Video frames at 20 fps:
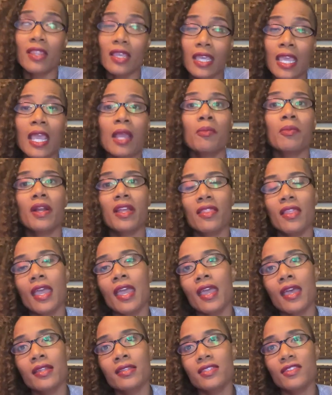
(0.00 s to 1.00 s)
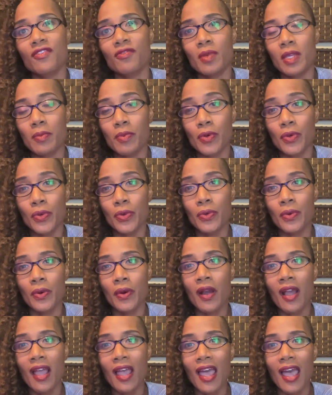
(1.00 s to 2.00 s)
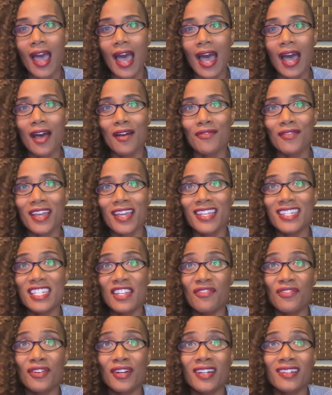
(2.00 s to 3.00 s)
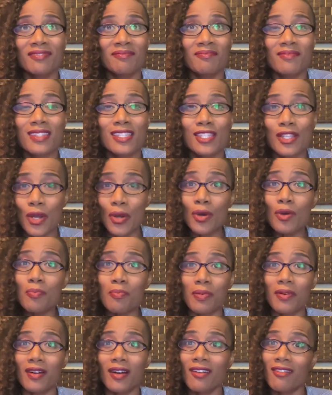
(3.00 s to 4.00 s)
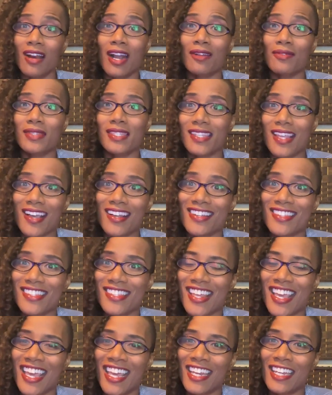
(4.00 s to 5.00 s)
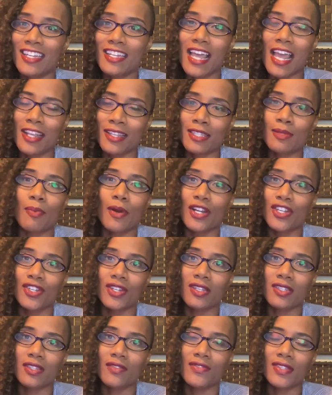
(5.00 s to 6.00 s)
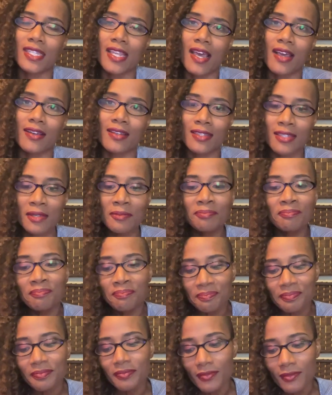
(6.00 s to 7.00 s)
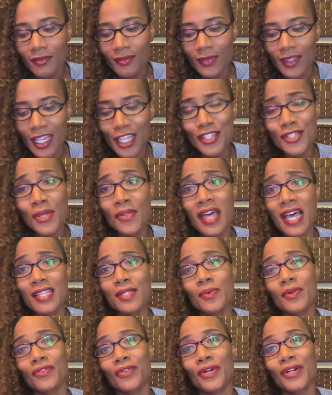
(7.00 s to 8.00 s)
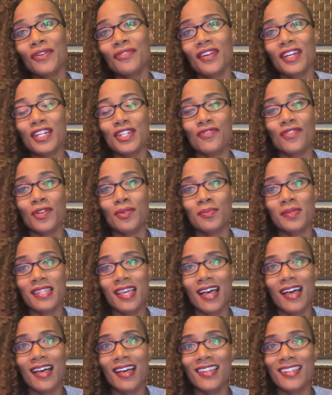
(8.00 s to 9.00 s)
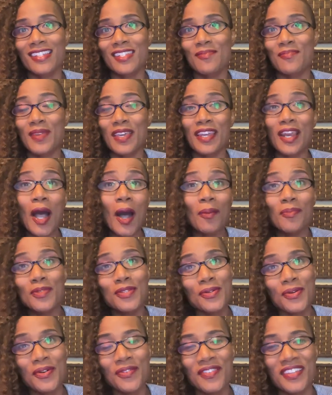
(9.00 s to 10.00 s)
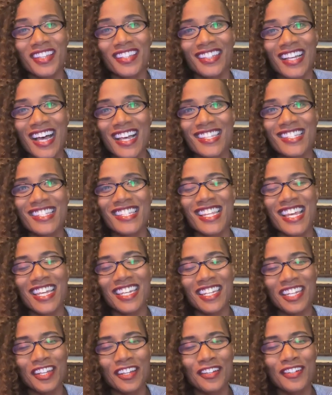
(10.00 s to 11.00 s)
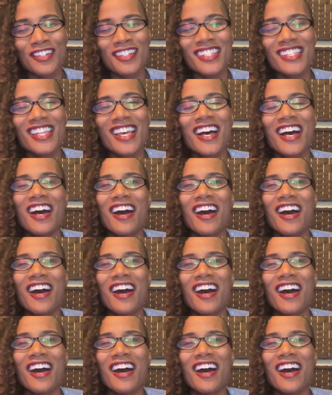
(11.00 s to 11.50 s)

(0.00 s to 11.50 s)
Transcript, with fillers: camera in the hands of people who have a different scope around sex and expressions of sex. And so that's what Royal Fetish Films has been up to over the last 10 years.